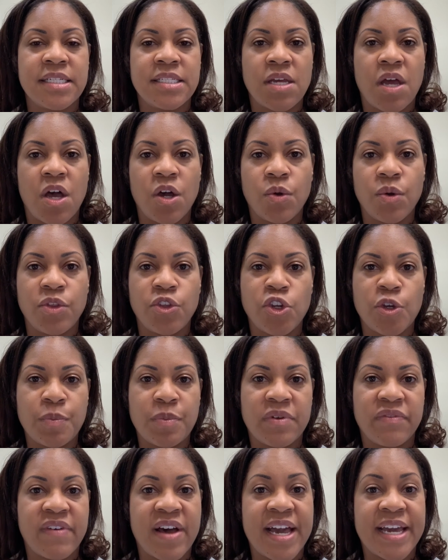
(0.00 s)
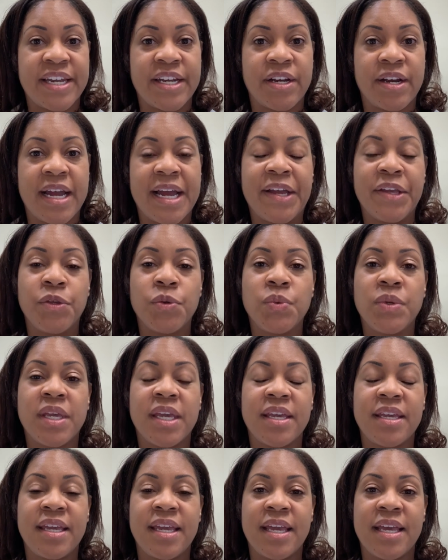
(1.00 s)
talk with your provider, how you
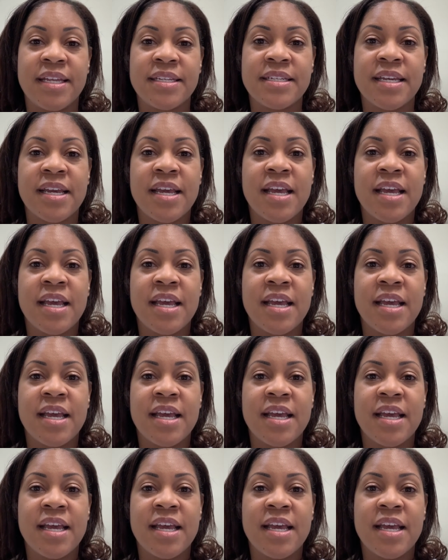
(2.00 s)
can get